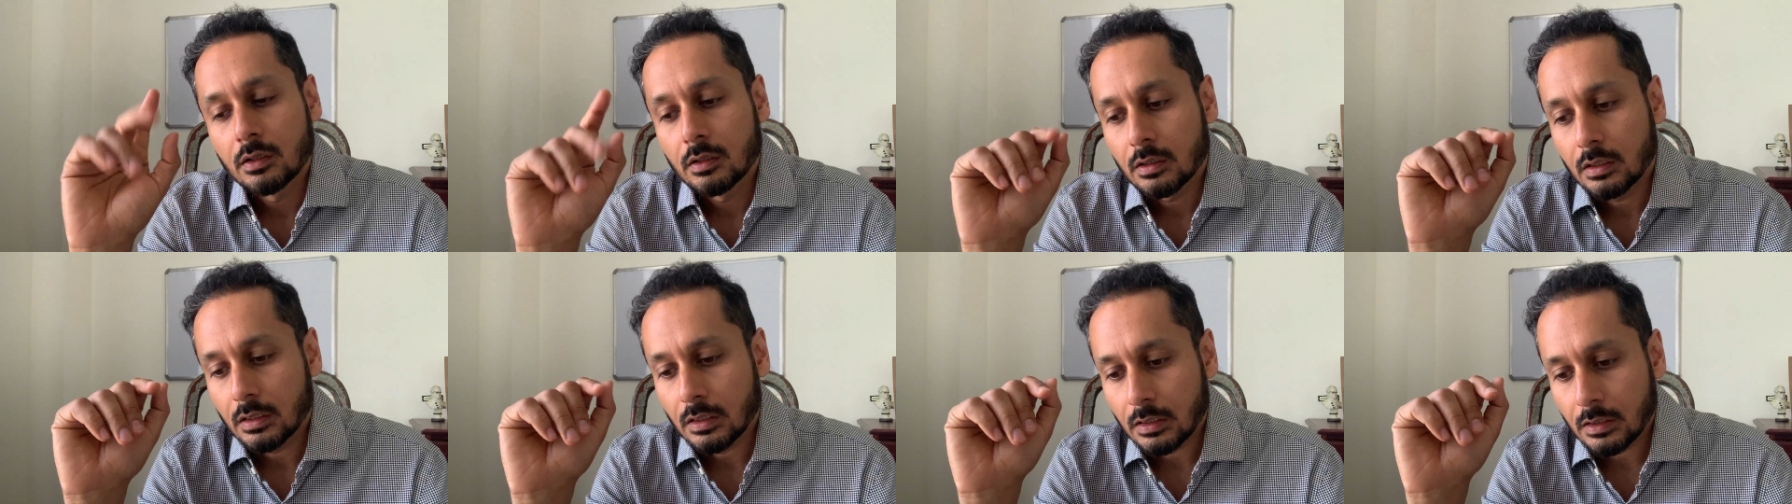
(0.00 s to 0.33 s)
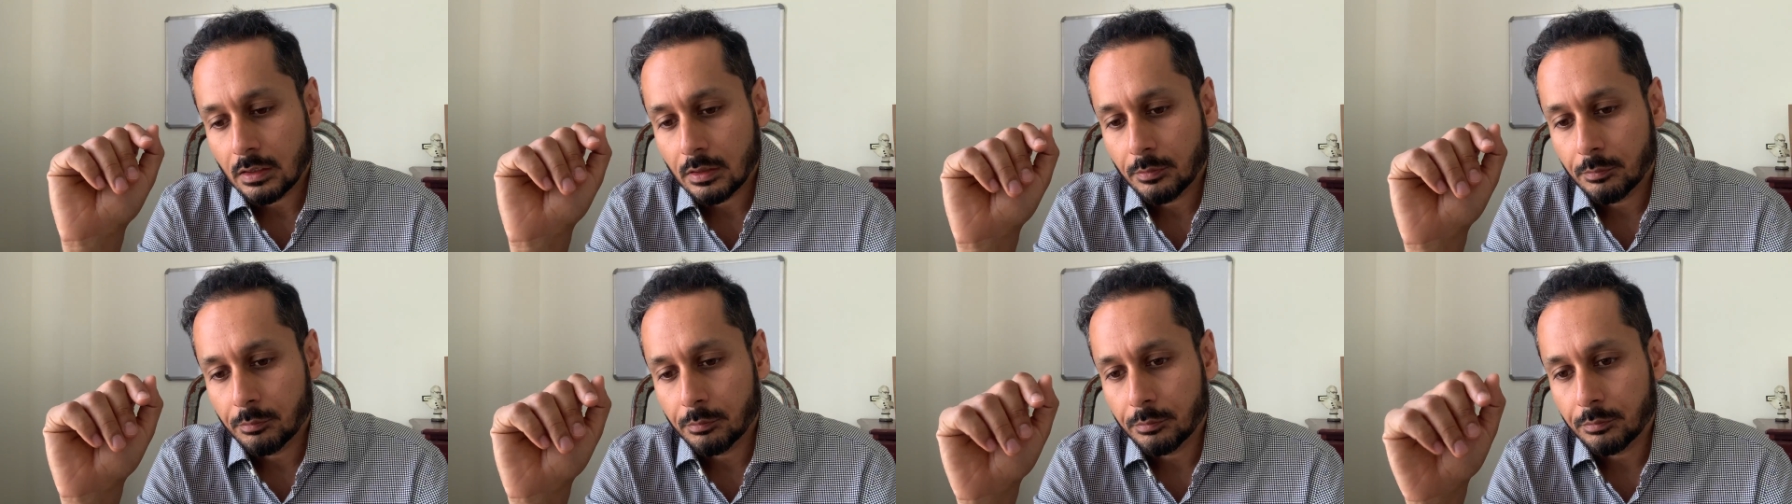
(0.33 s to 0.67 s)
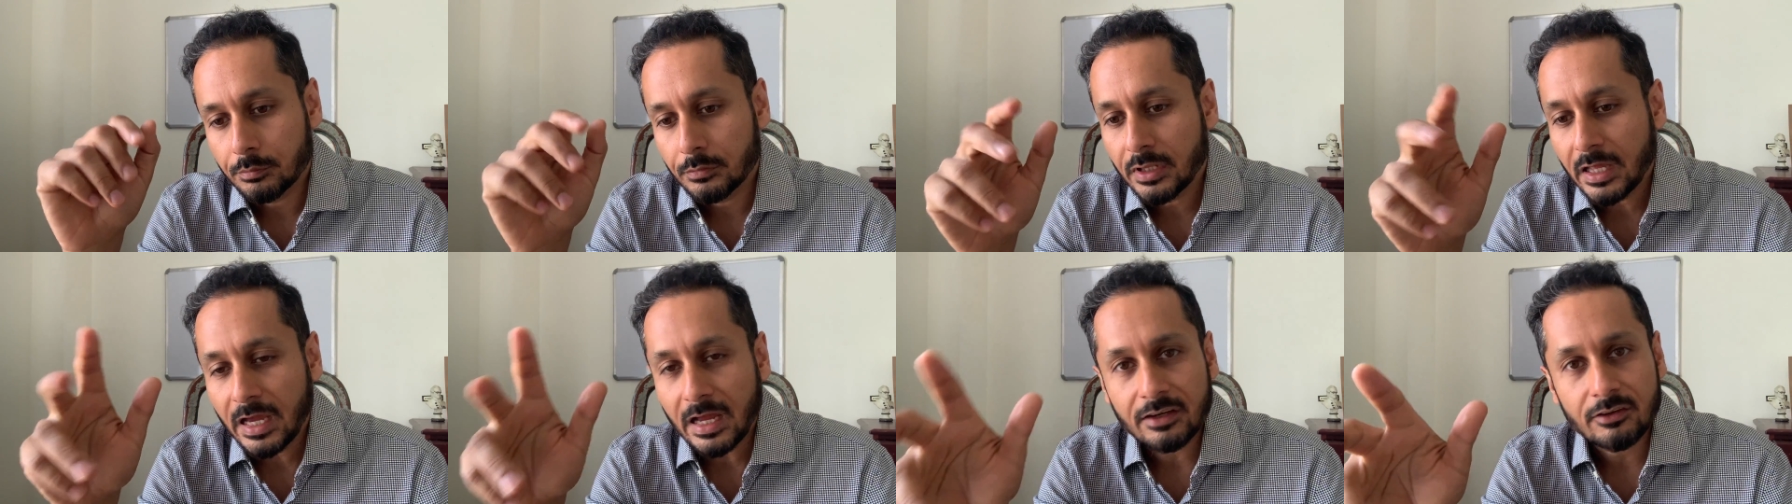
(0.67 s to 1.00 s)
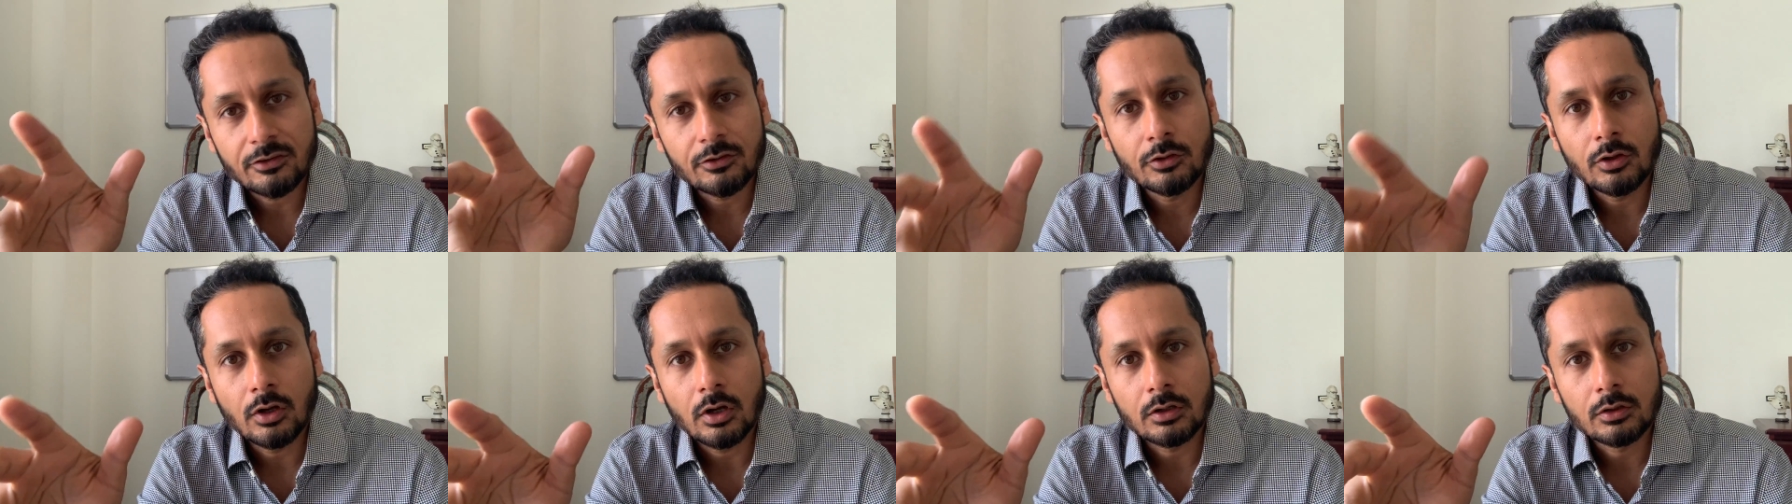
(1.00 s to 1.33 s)

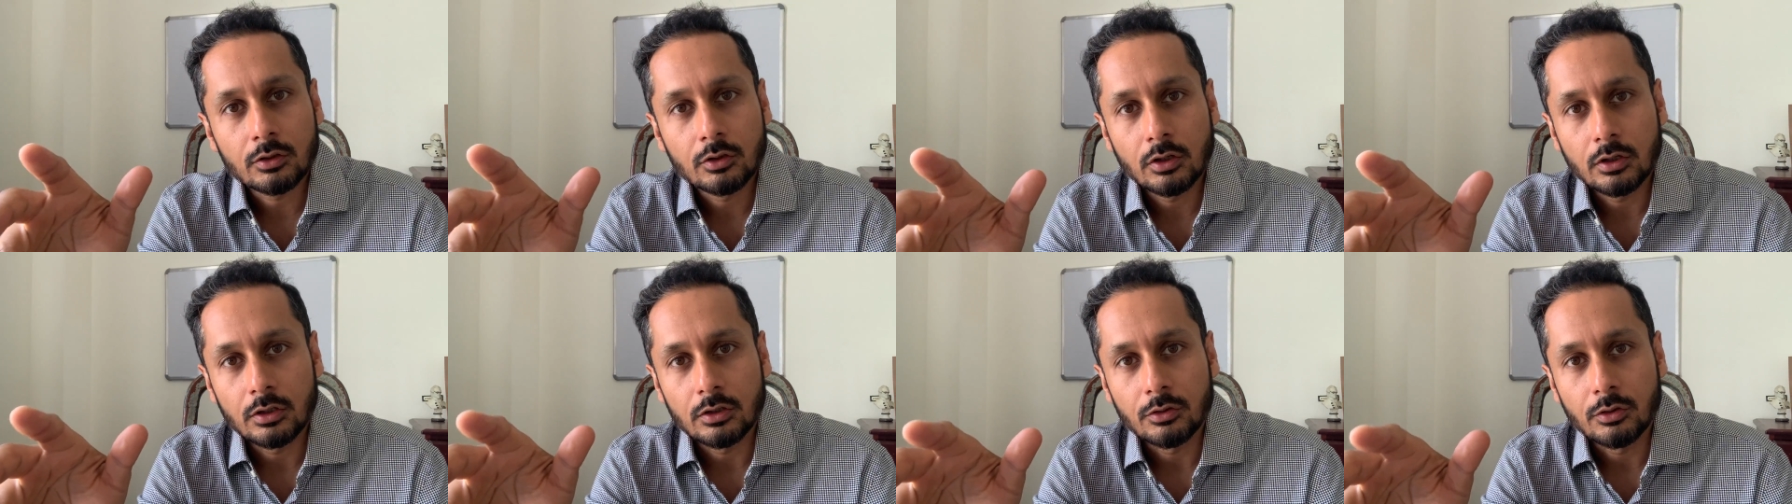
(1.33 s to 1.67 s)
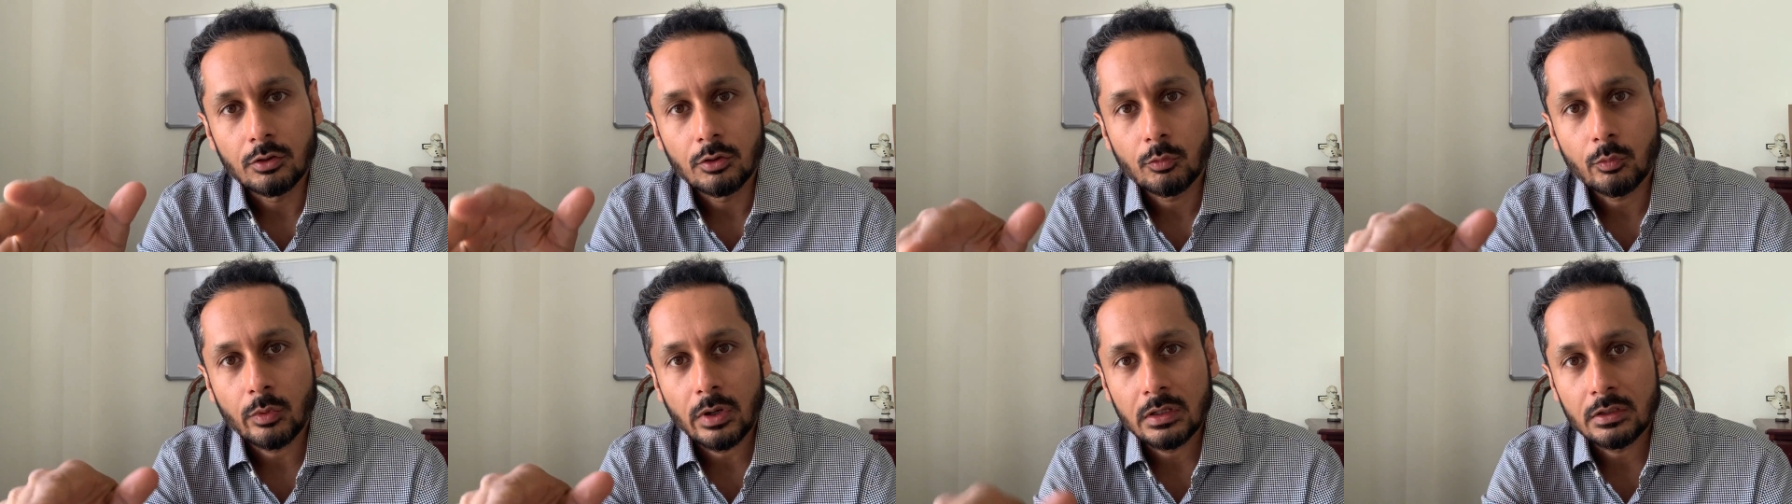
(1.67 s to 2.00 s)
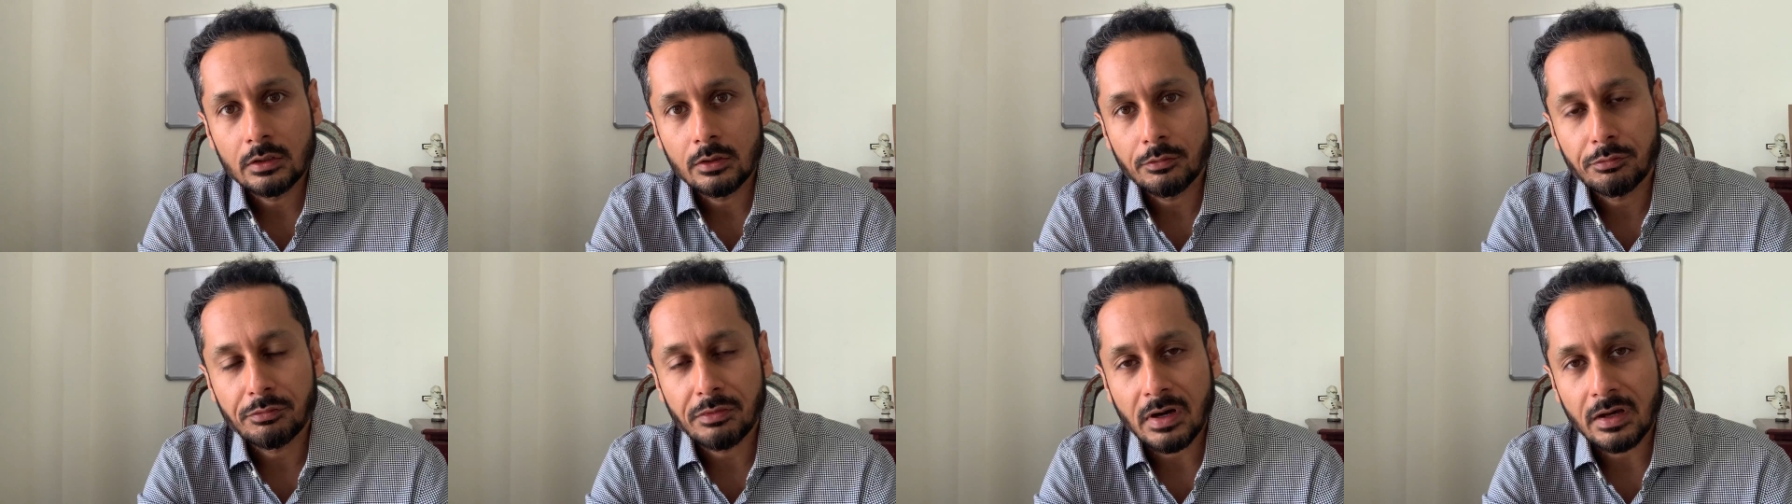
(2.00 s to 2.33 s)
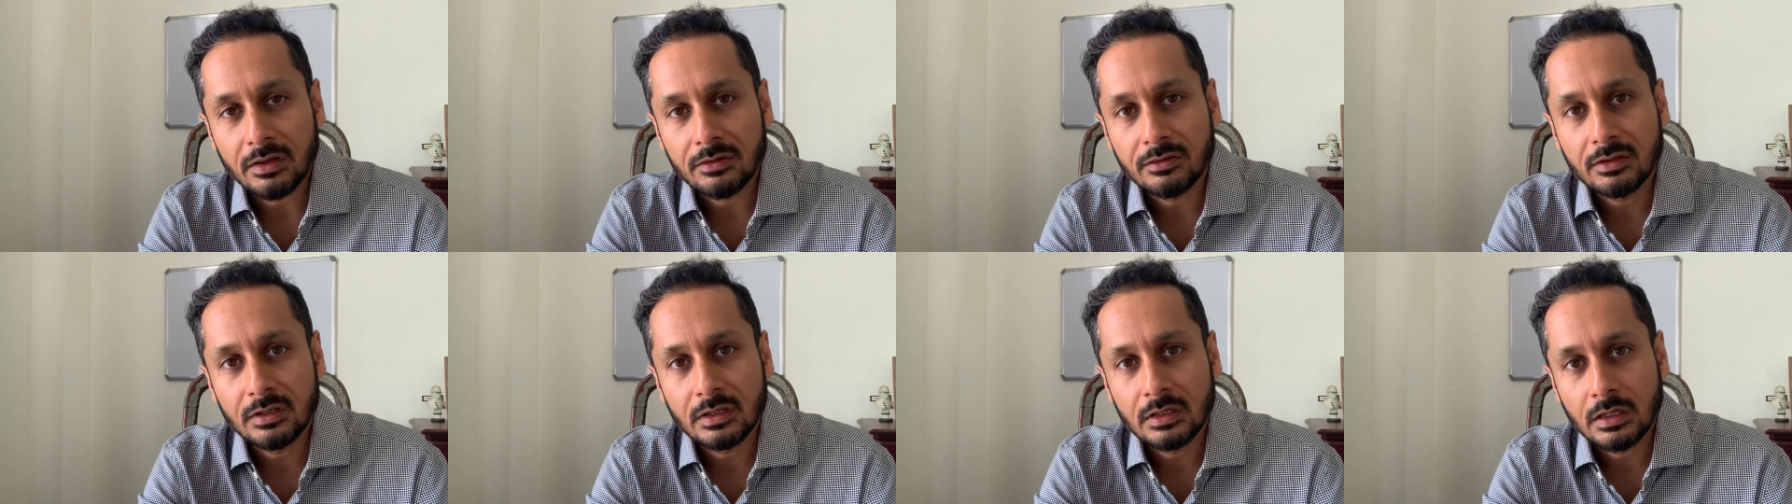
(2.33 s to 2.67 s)
that's not good while you're
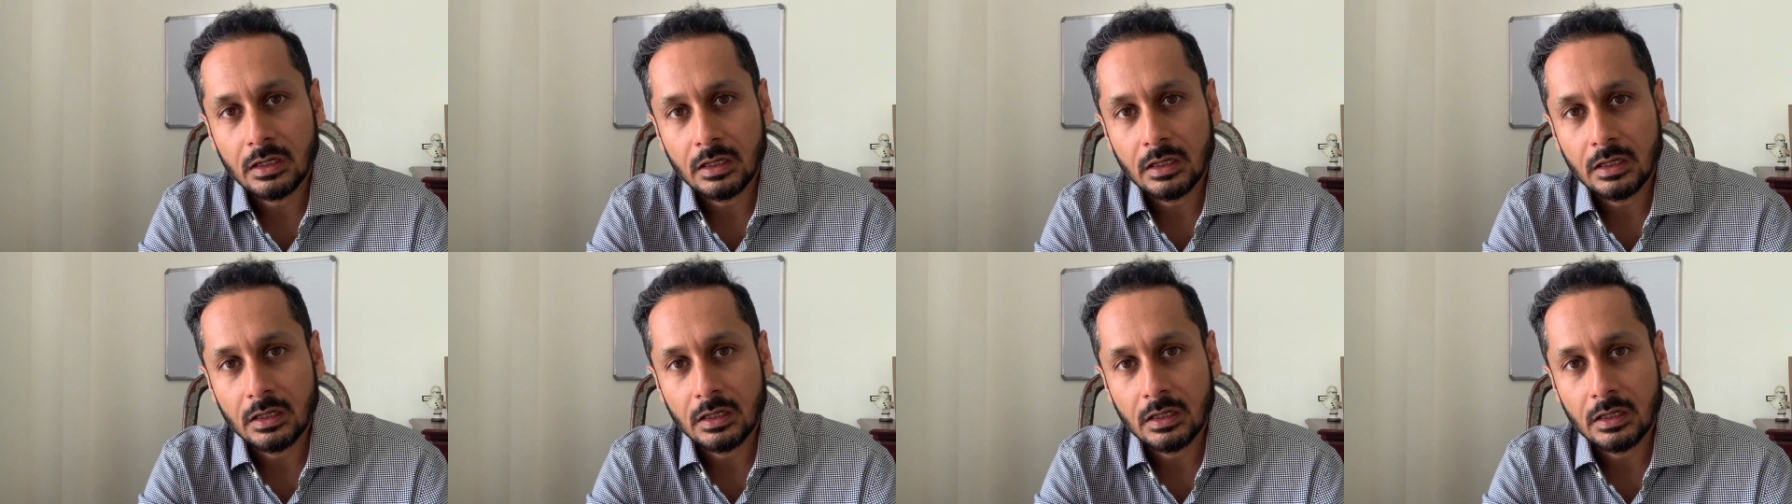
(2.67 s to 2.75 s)
fasting,